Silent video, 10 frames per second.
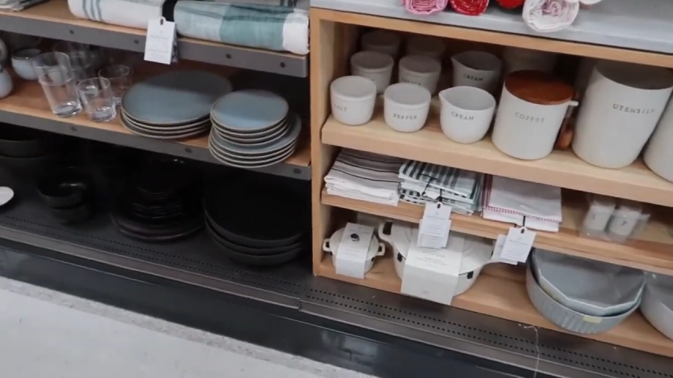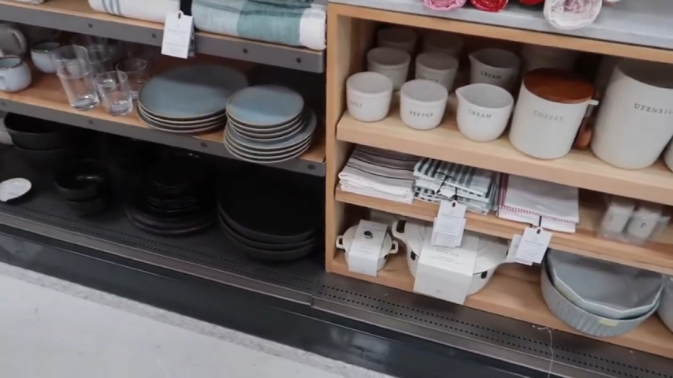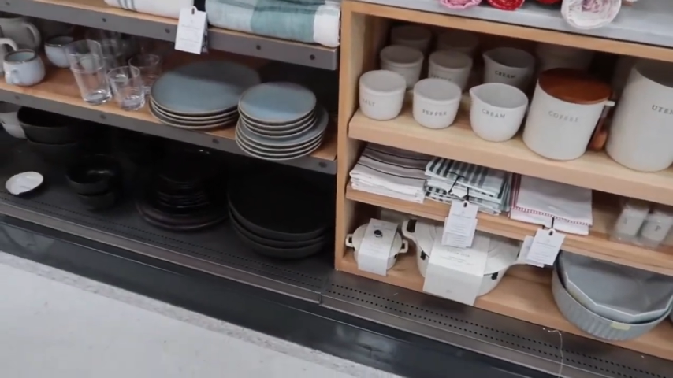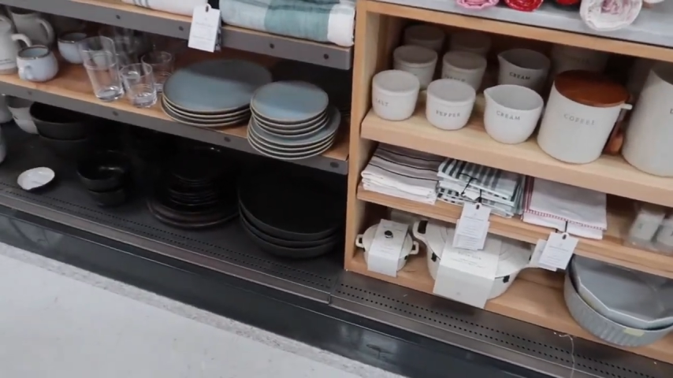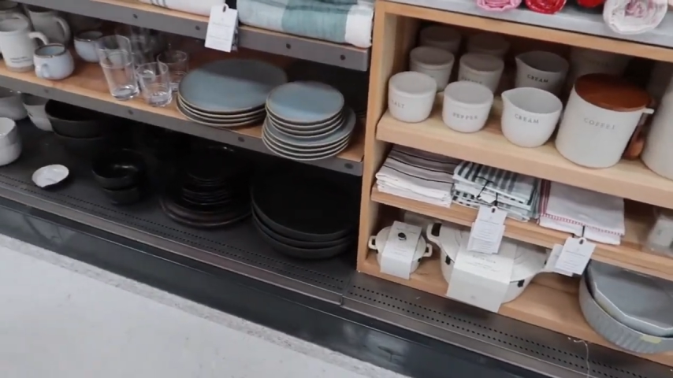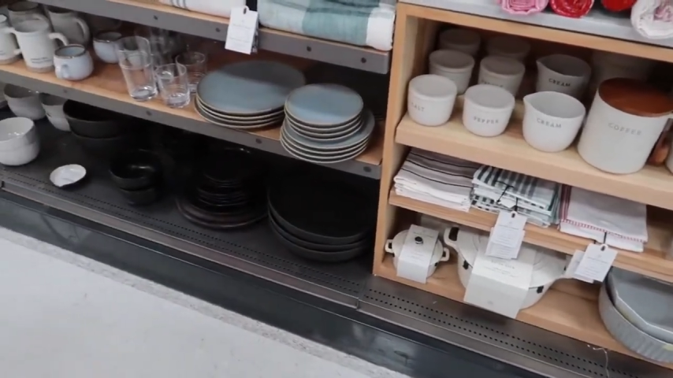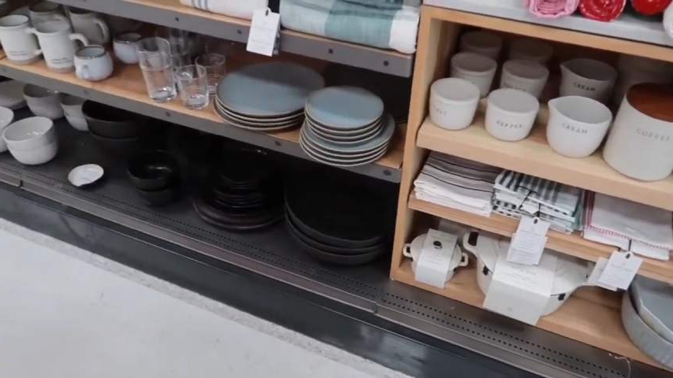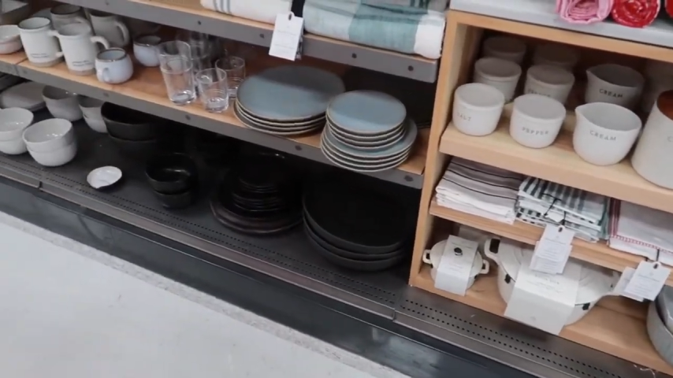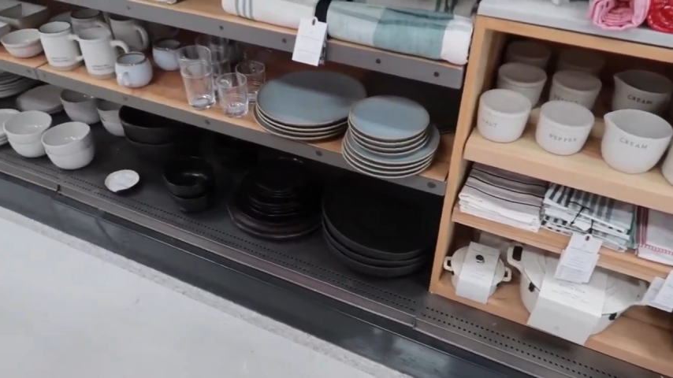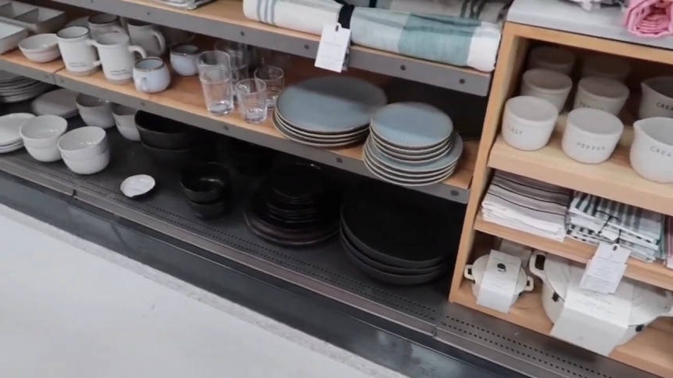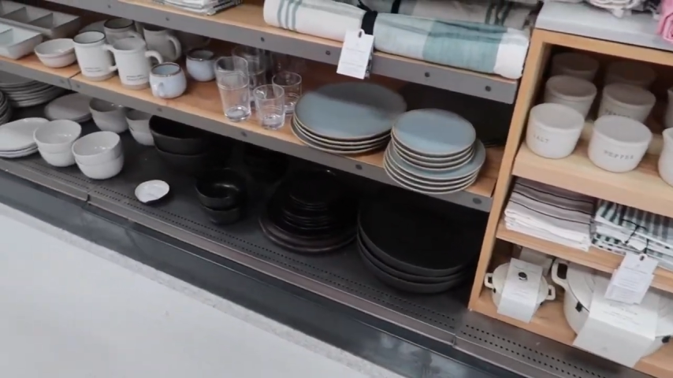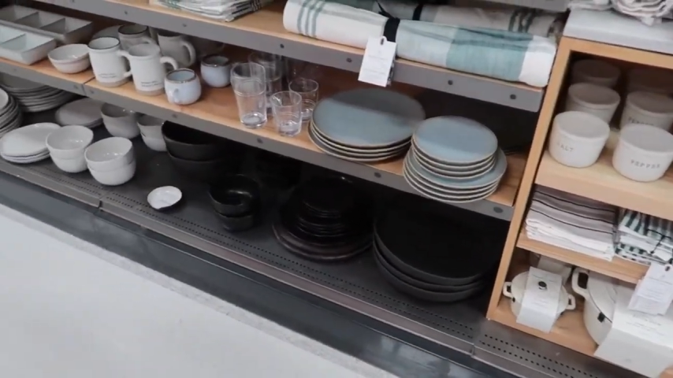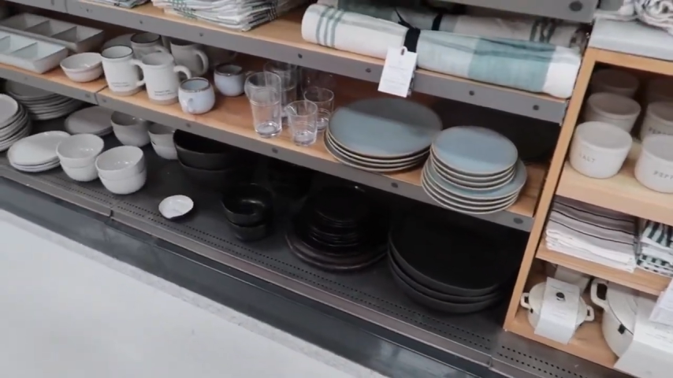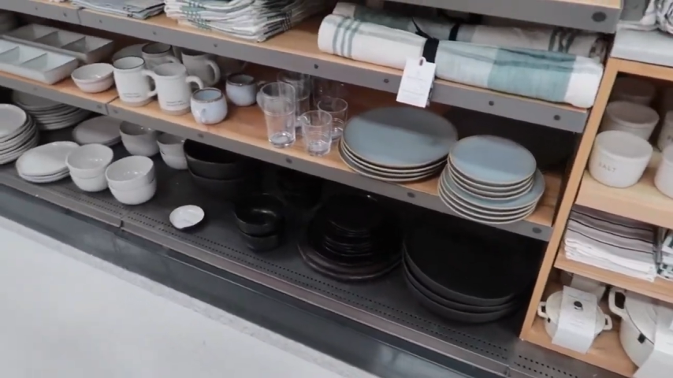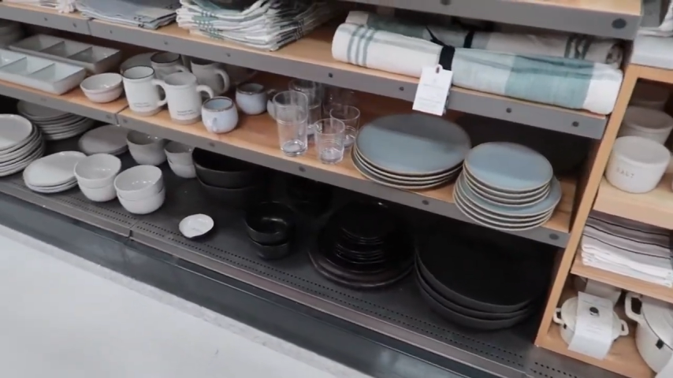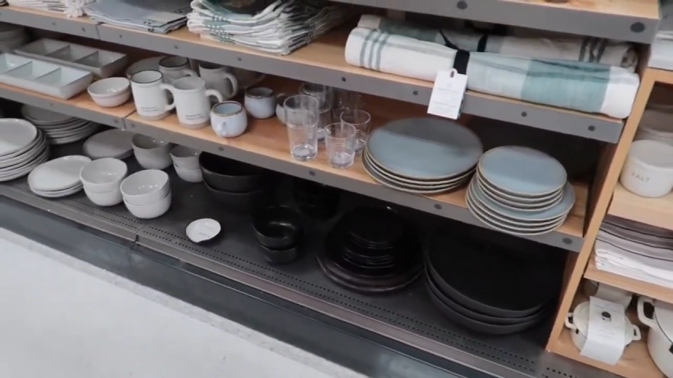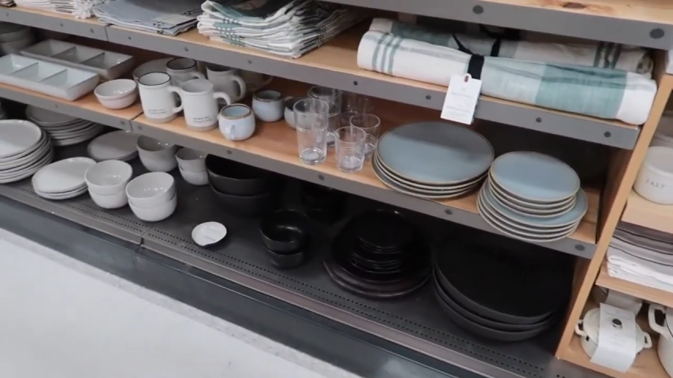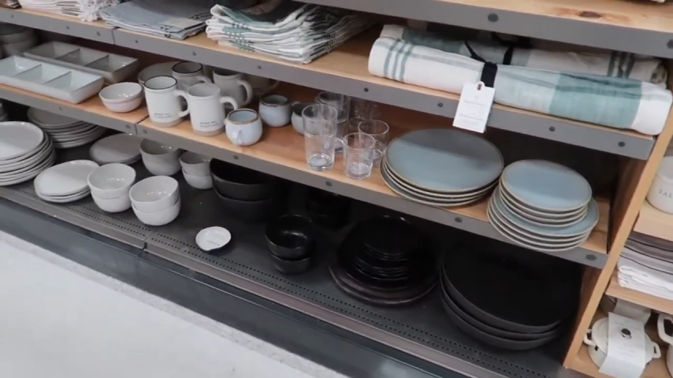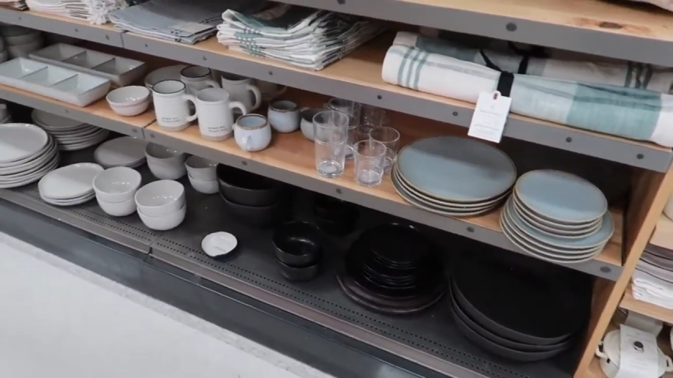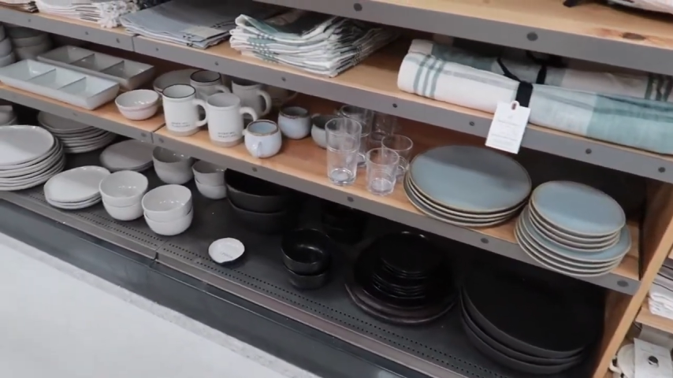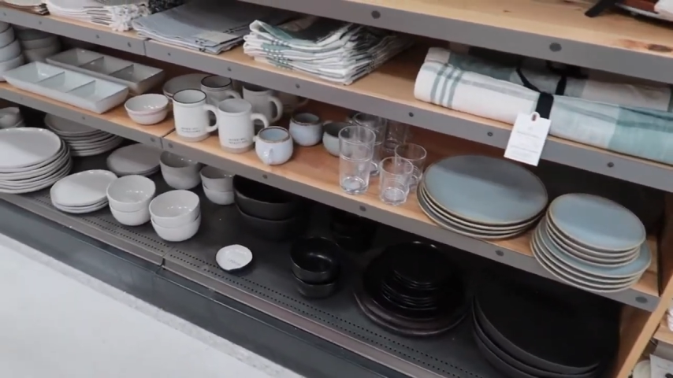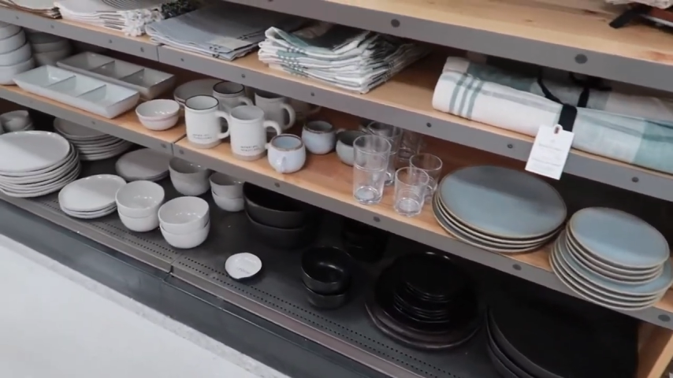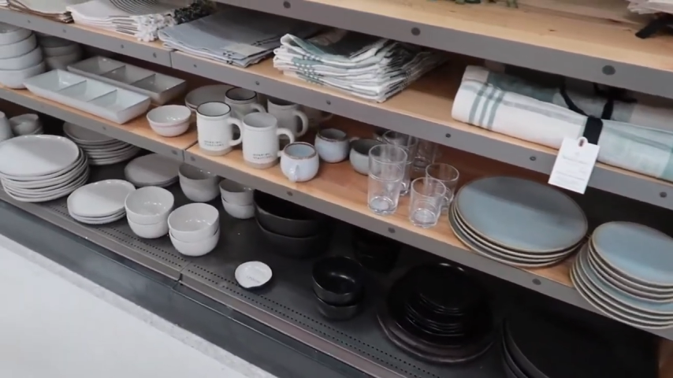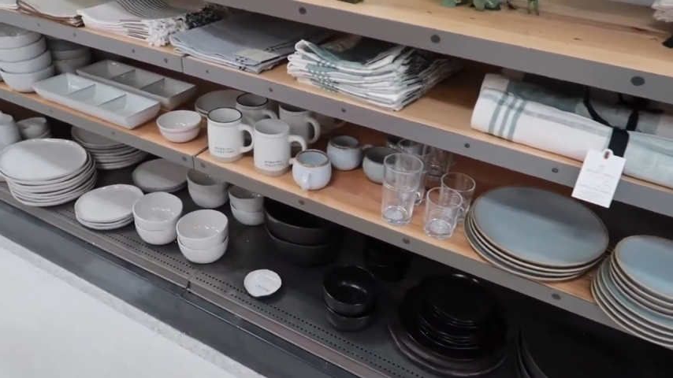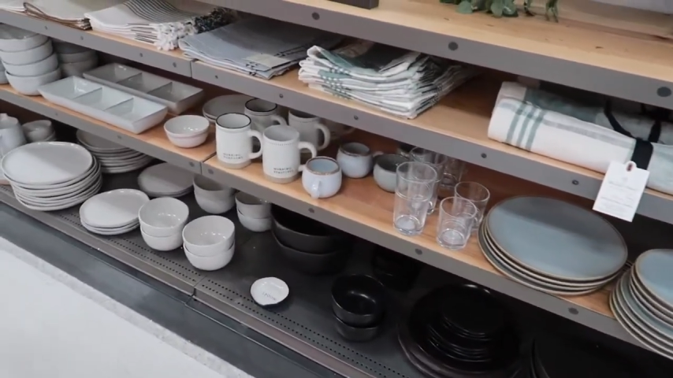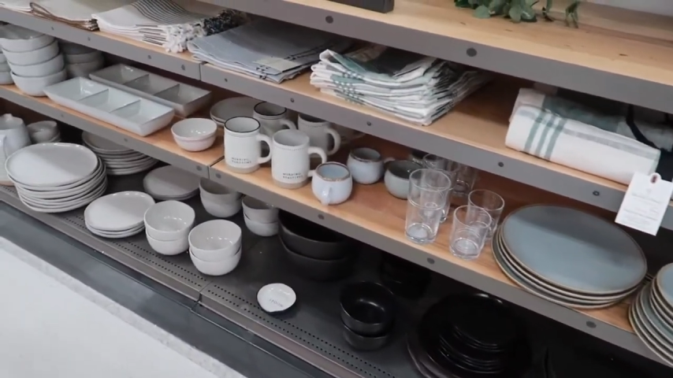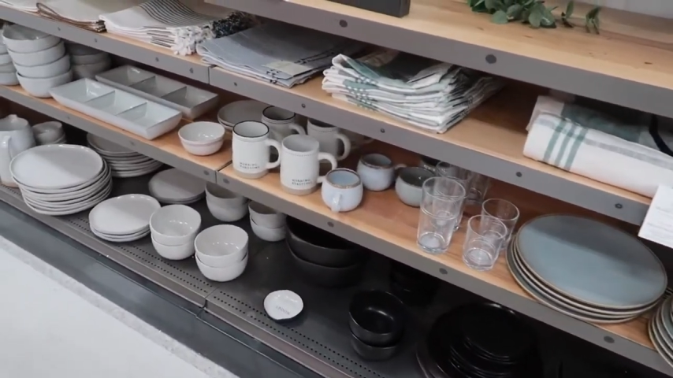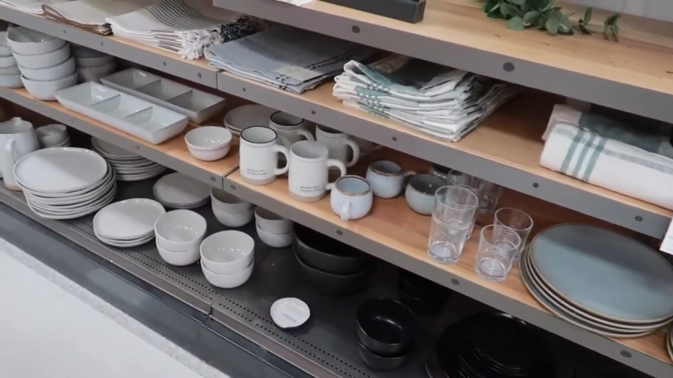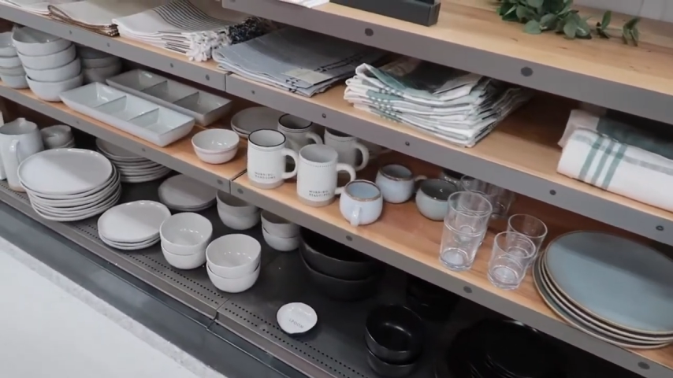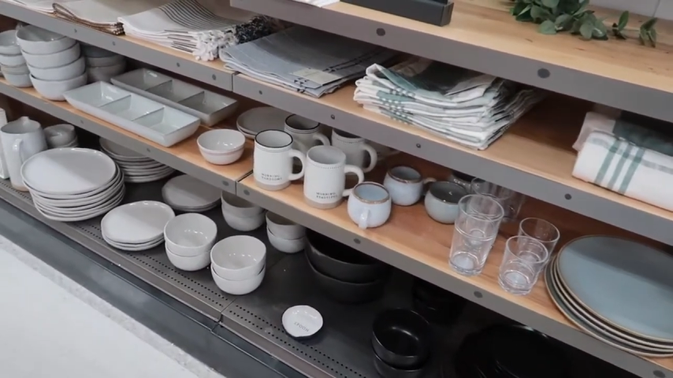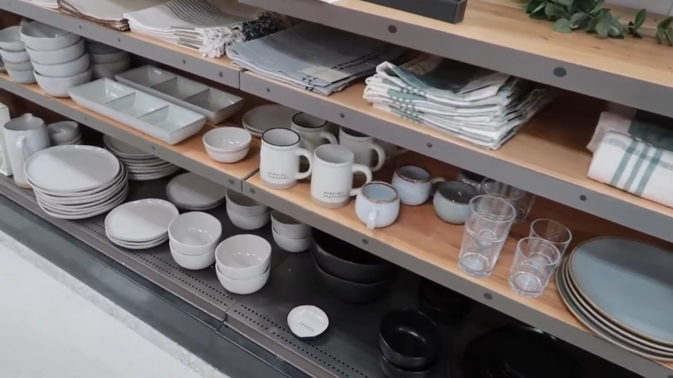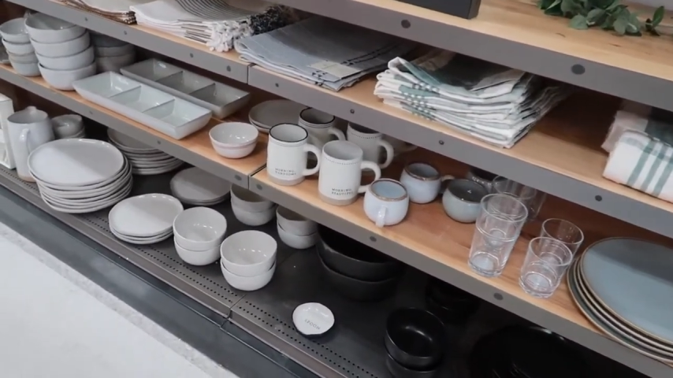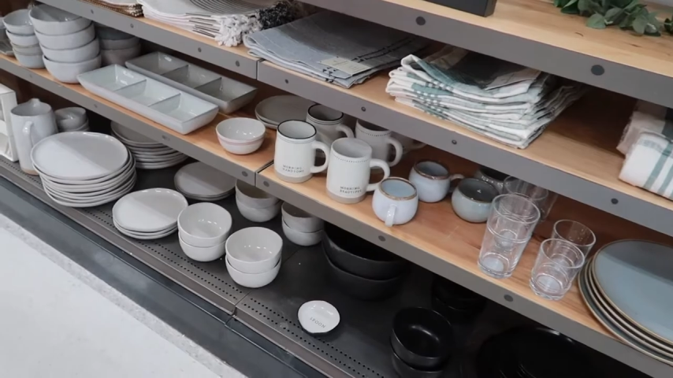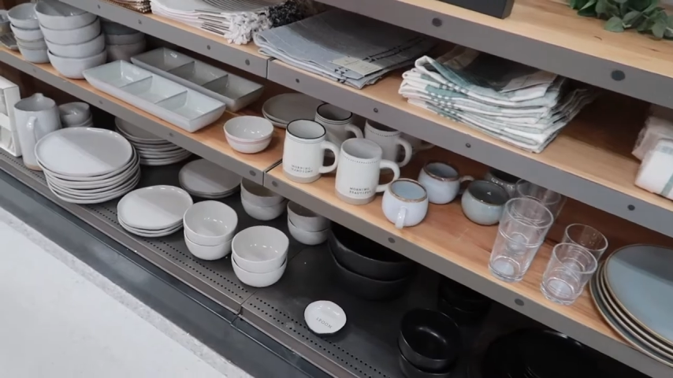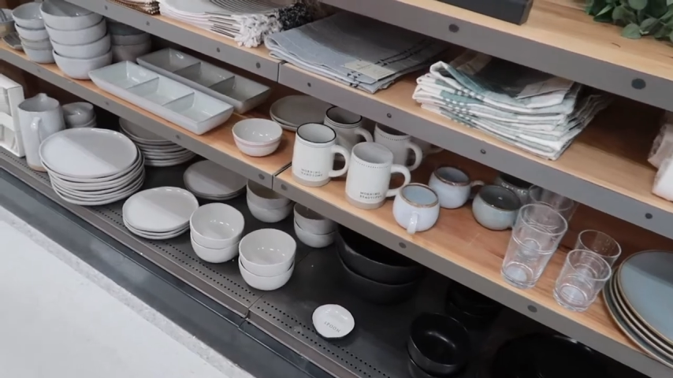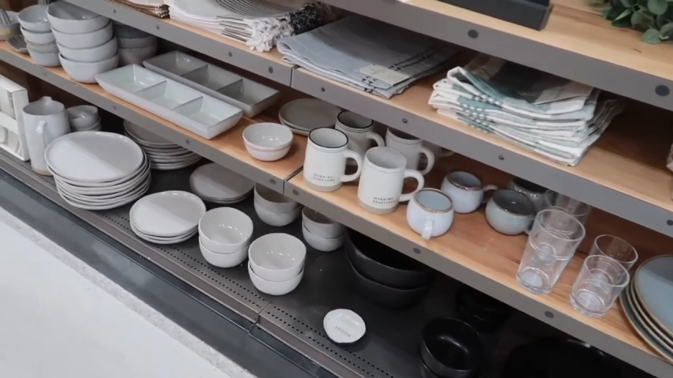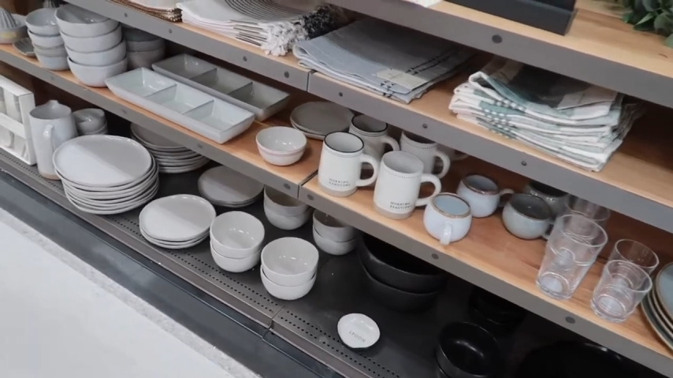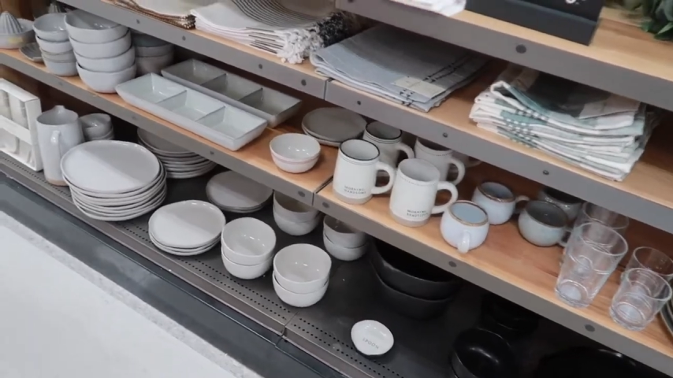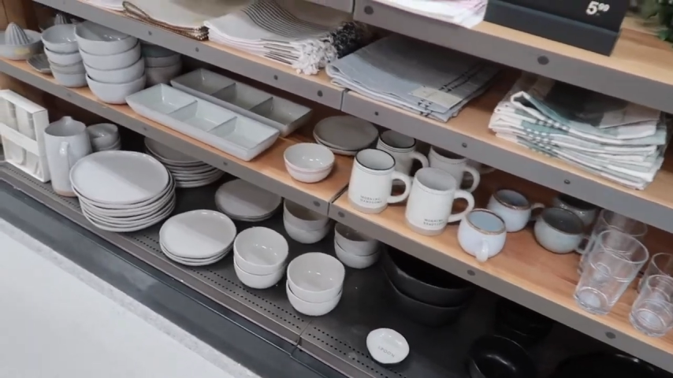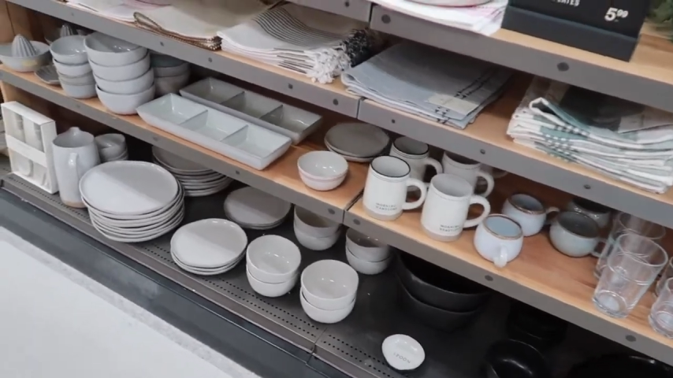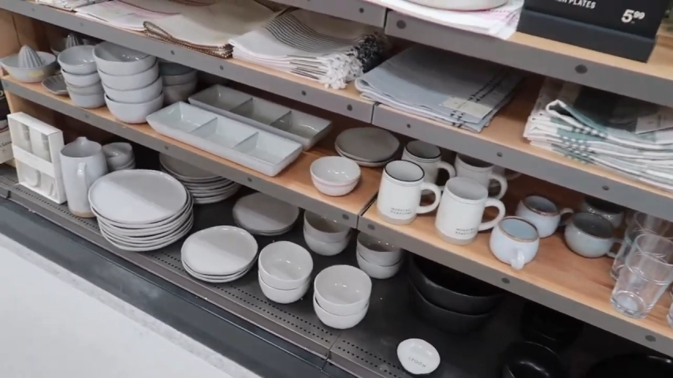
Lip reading: No face is visible, so there are no lips to read.